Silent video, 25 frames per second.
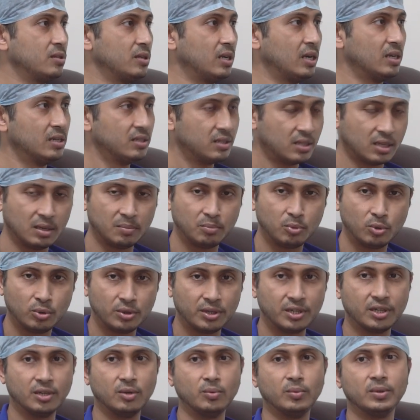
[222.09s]
Lalit Kapoor
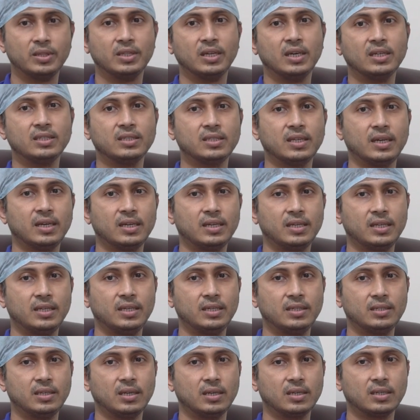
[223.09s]
here with us, and
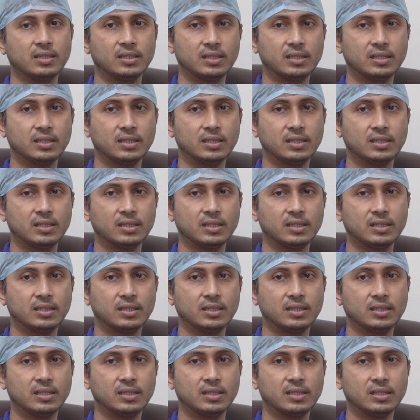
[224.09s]
he is our